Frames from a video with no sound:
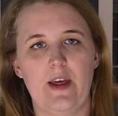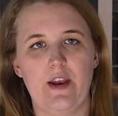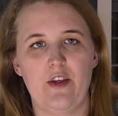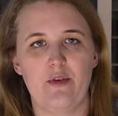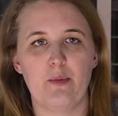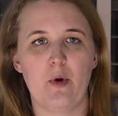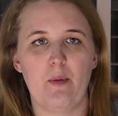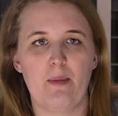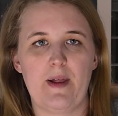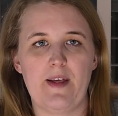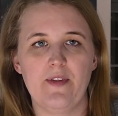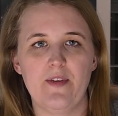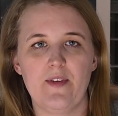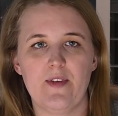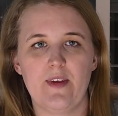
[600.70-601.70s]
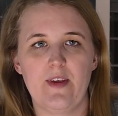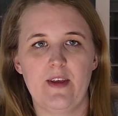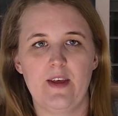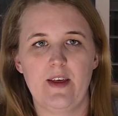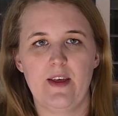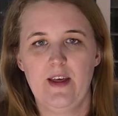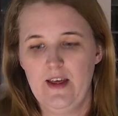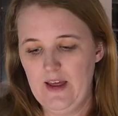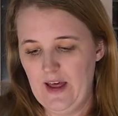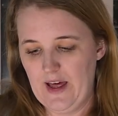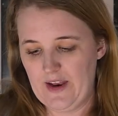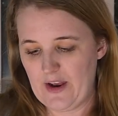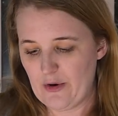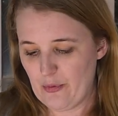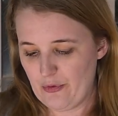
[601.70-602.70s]
any small plants.
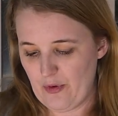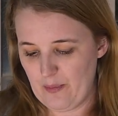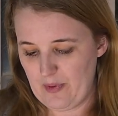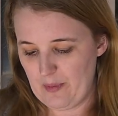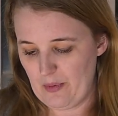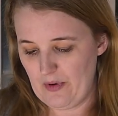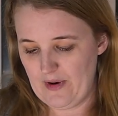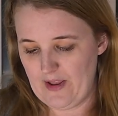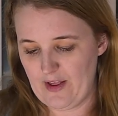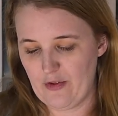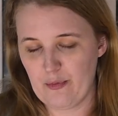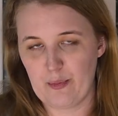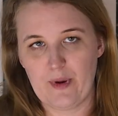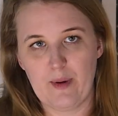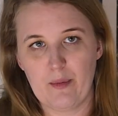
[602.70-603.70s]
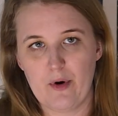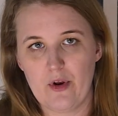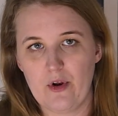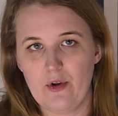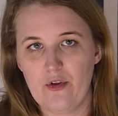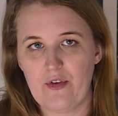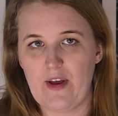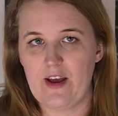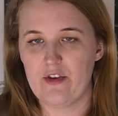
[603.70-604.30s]
And I know some people like spray bottles.